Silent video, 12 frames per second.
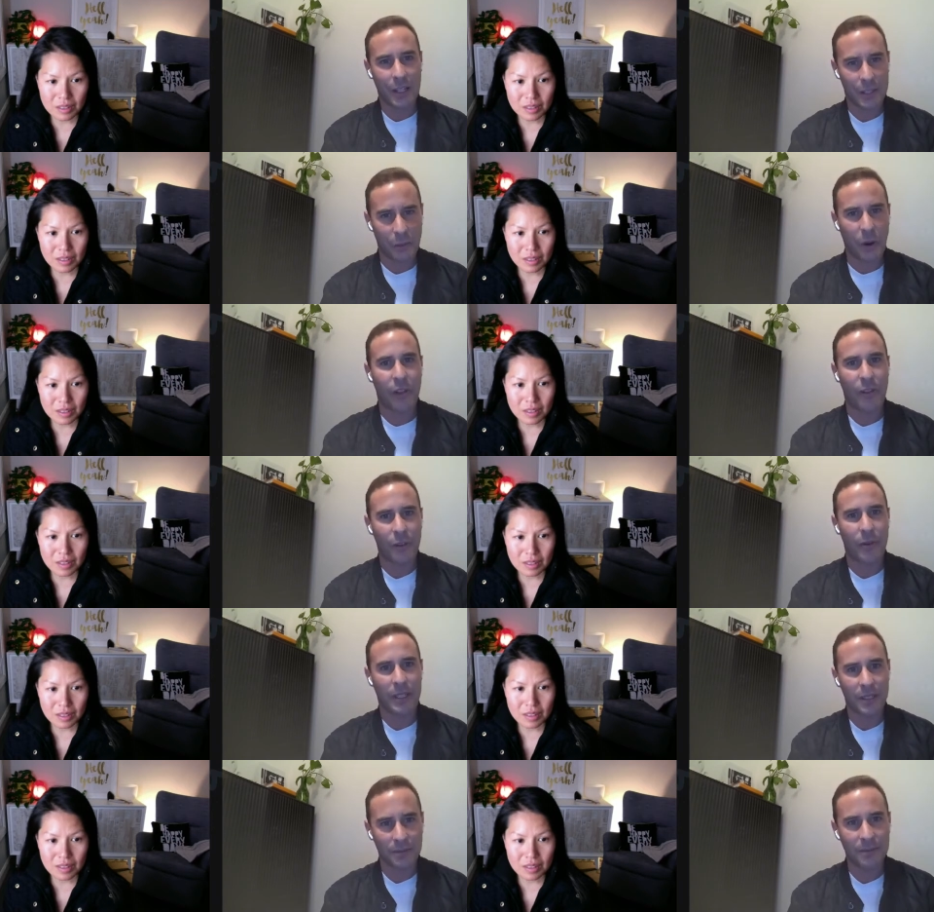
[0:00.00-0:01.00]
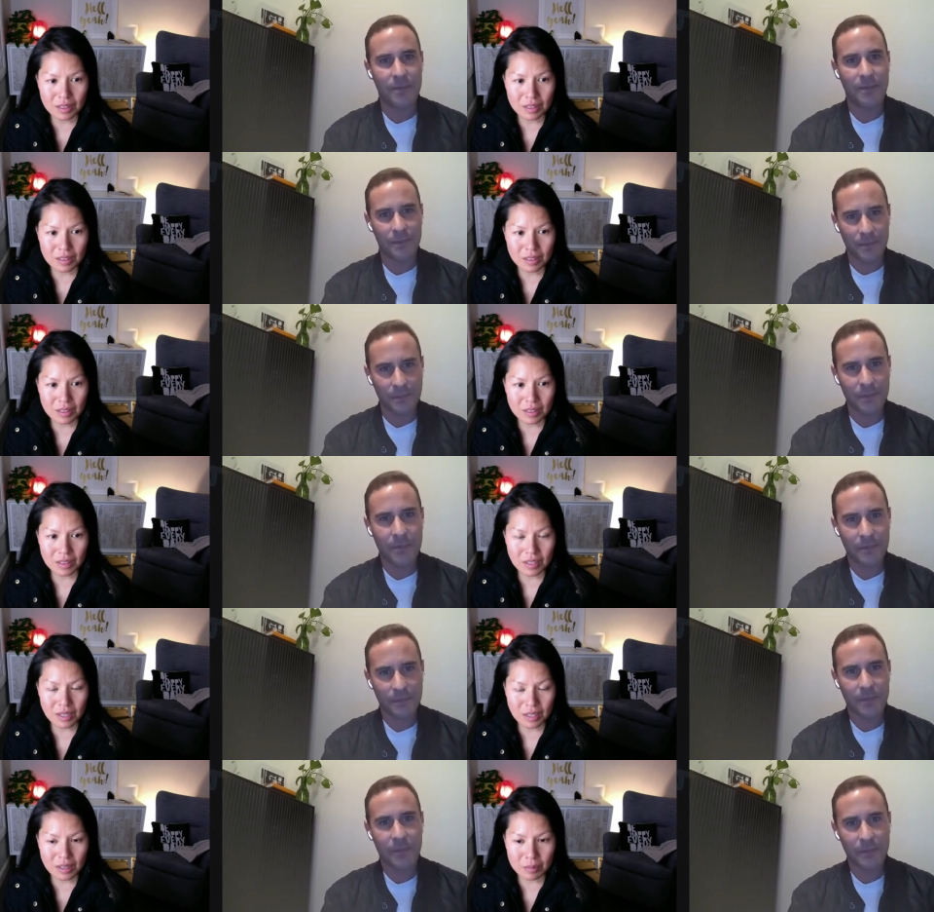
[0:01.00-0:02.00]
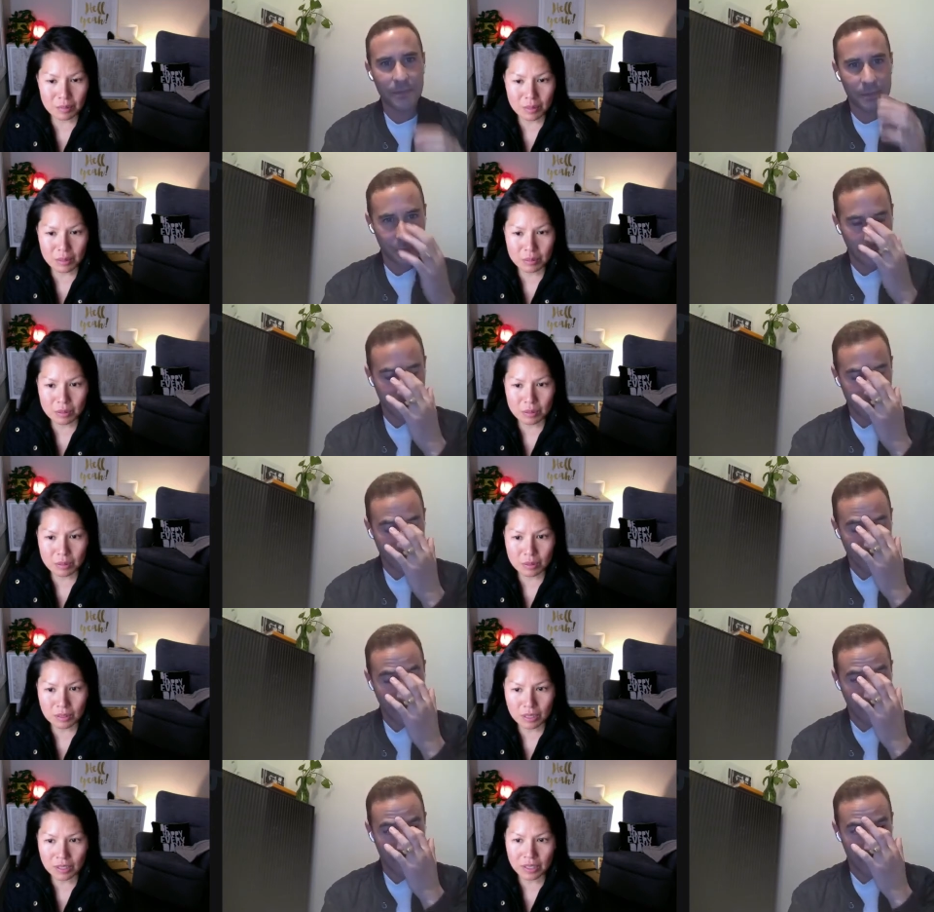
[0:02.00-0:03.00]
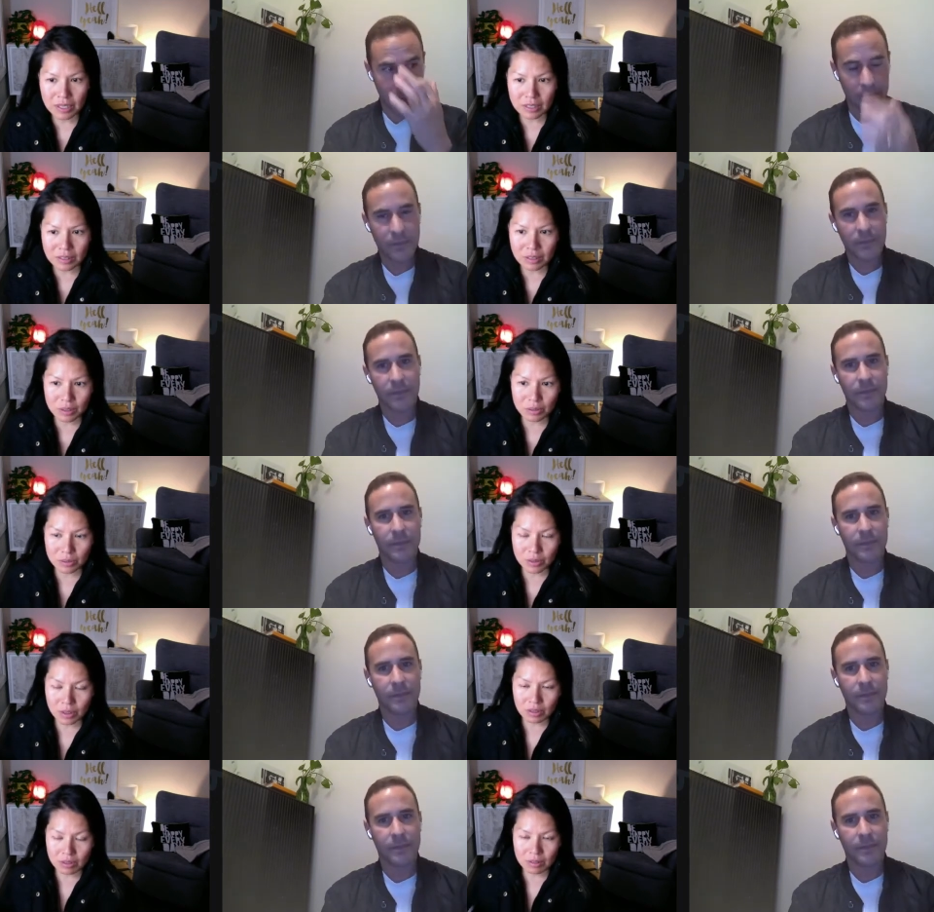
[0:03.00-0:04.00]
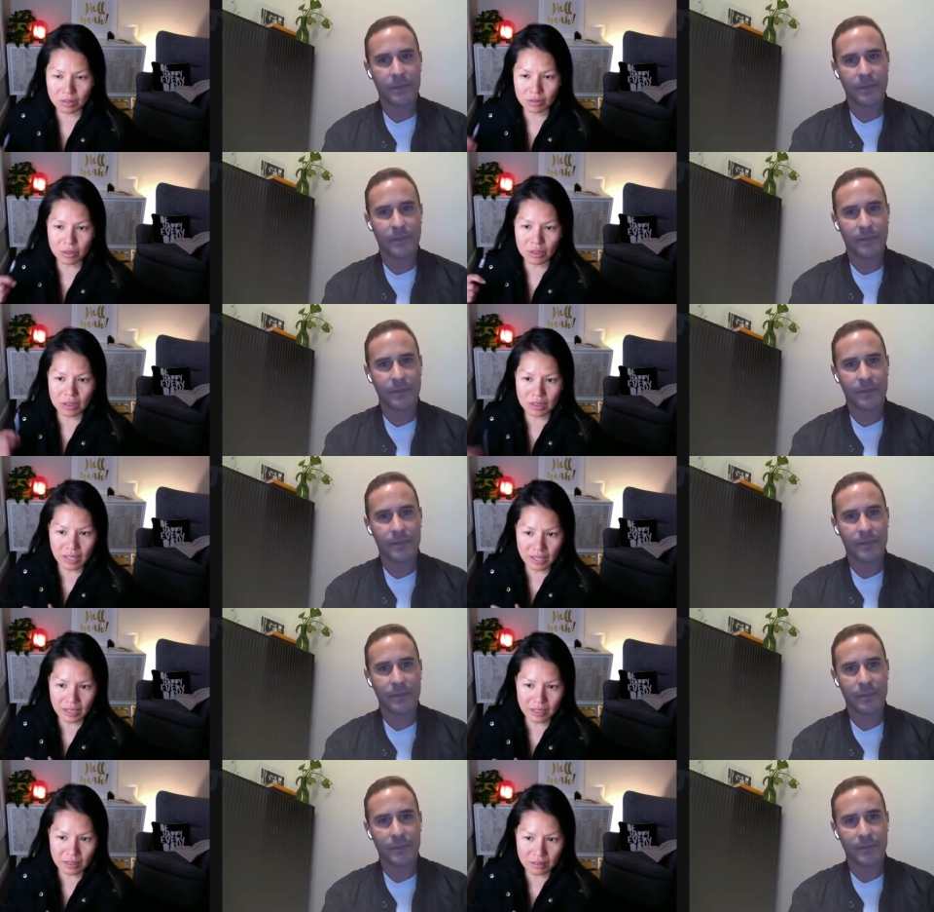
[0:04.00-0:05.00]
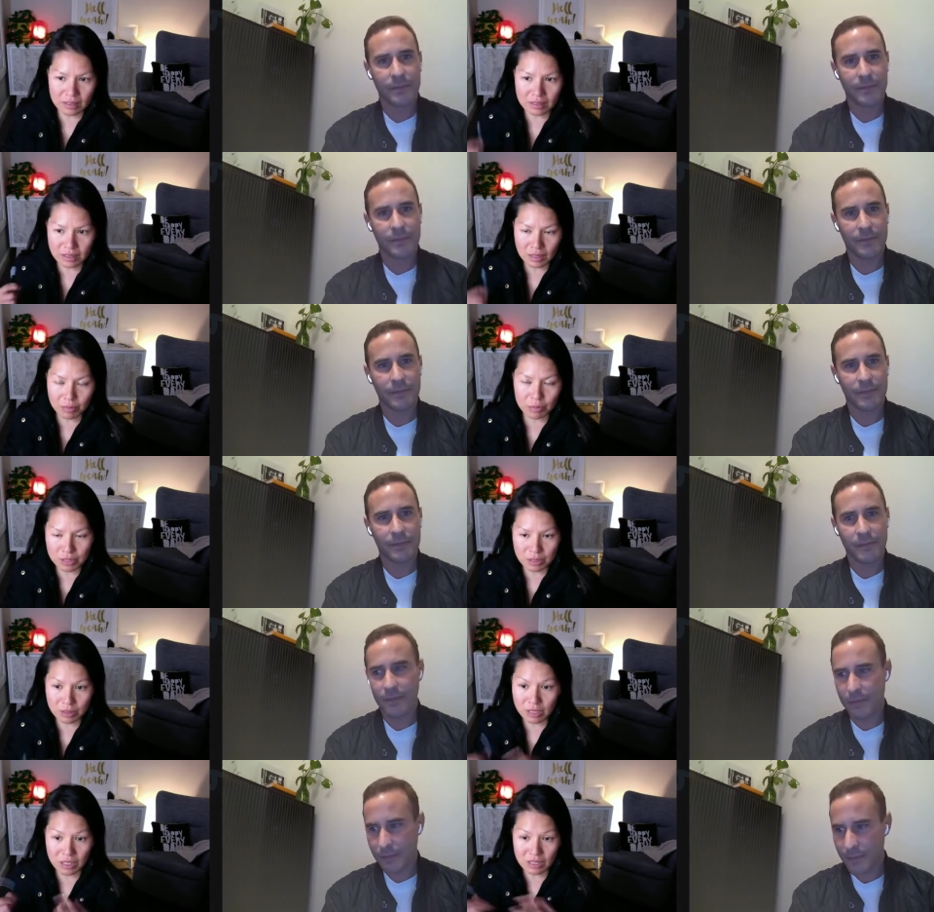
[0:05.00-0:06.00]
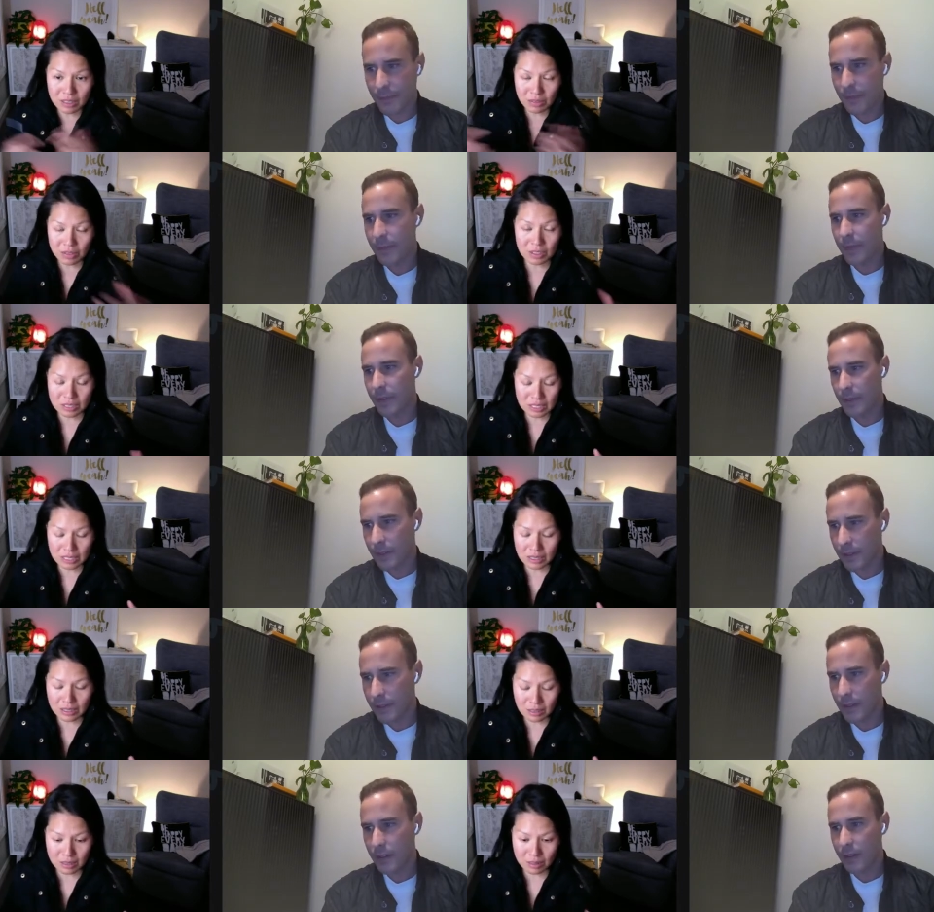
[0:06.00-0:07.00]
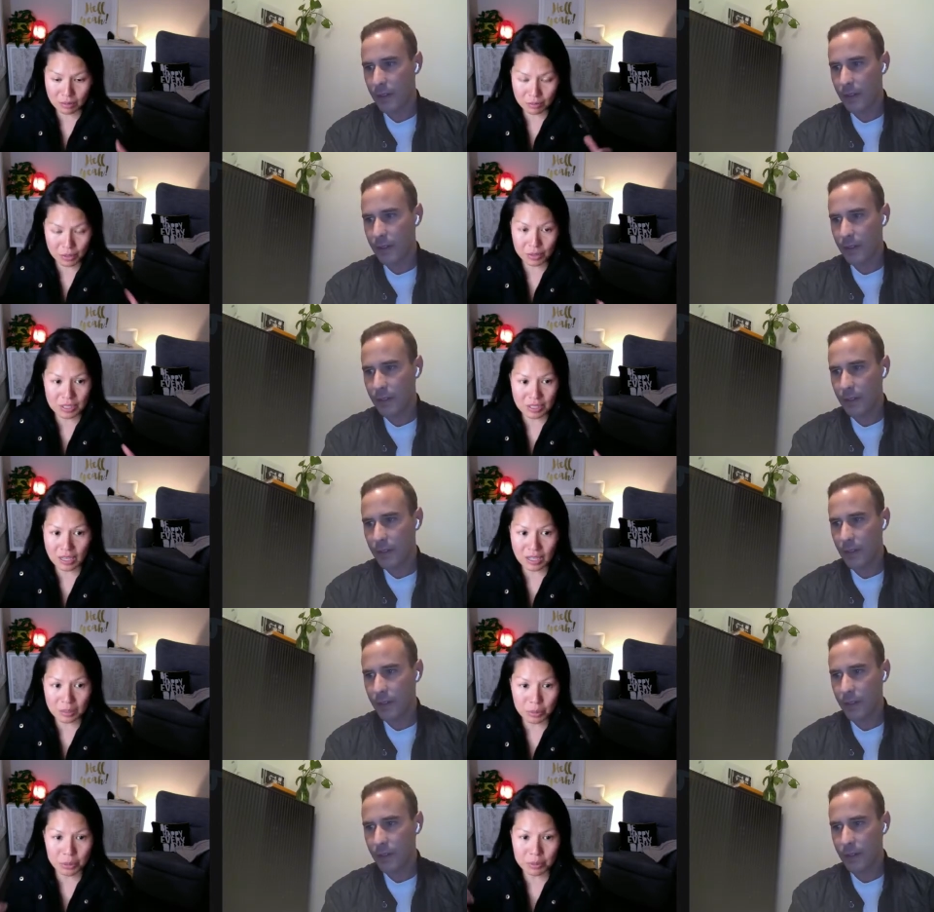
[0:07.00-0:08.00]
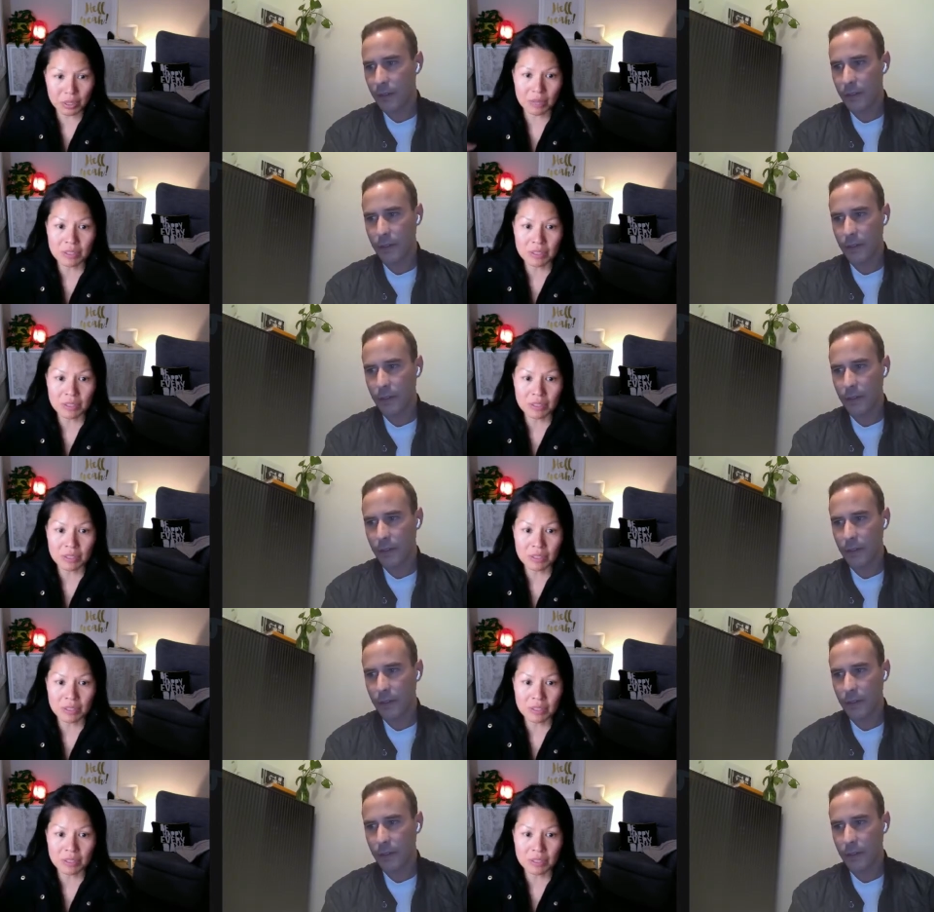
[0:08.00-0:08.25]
Speaker 1: it's worth doing. Yeah,
Speaker 2: absolutely. Okay, so you've got you've got land as that risk. So that's even just at the the very starting point. We